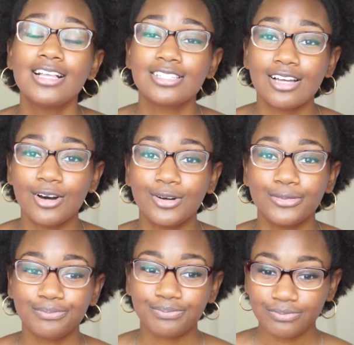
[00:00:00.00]

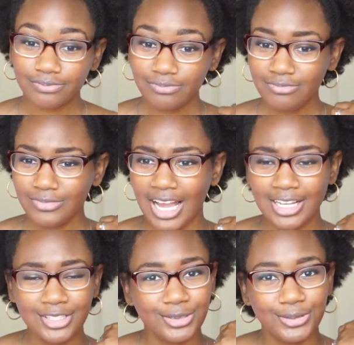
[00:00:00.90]
So I
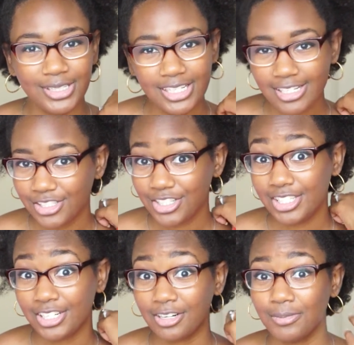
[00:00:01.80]
asked her who did it. She
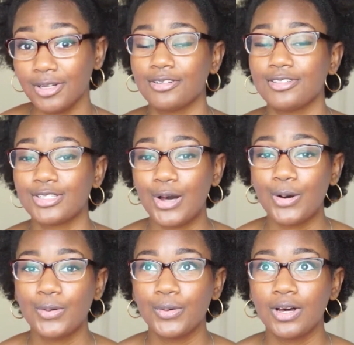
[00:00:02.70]
said her mother.
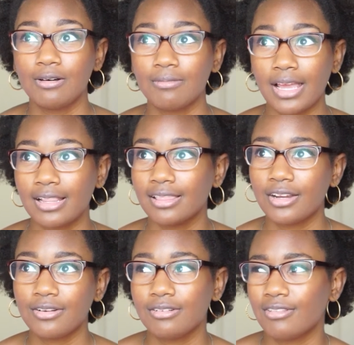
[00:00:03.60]
So like
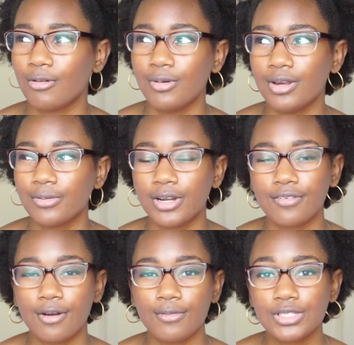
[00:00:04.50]
later on that week or
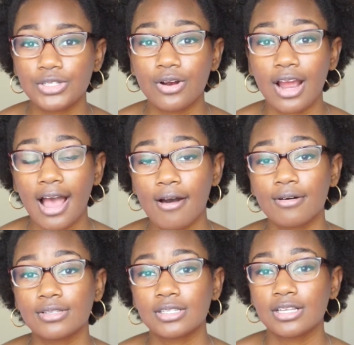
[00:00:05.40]
whatever, I went to her
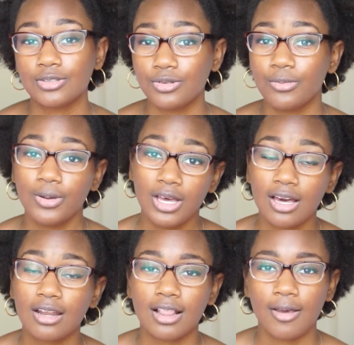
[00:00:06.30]
house because we hung
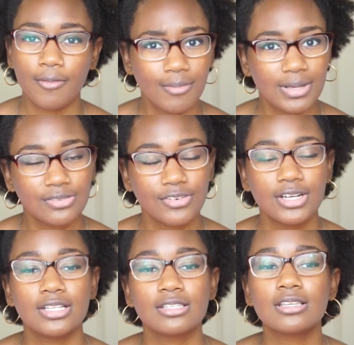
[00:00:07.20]
out a lot. We're best
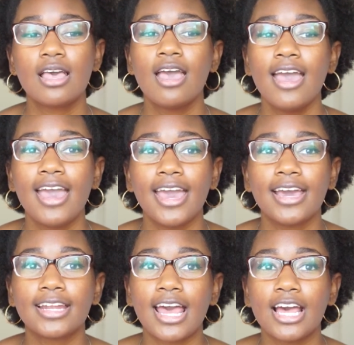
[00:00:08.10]
friends,
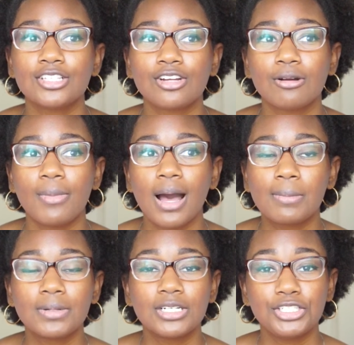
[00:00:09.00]
and I asked her
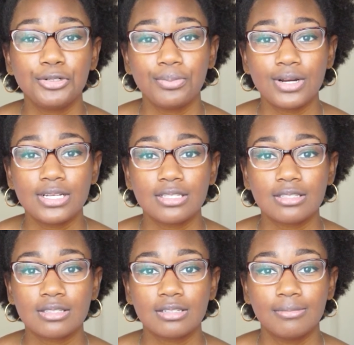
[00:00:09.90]
mom could she
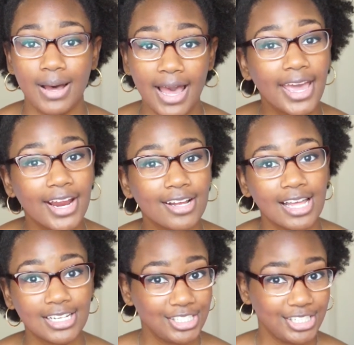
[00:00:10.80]
press my hair
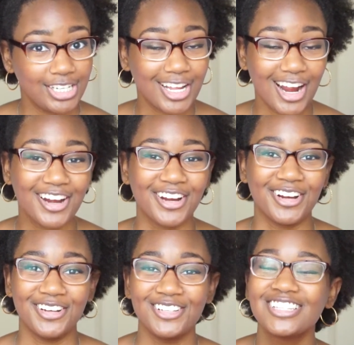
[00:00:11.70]
like she did
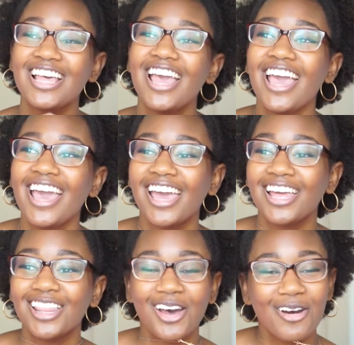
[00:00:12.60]
hers,
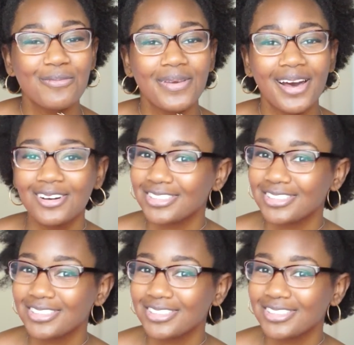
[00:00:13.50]
and lo and behold,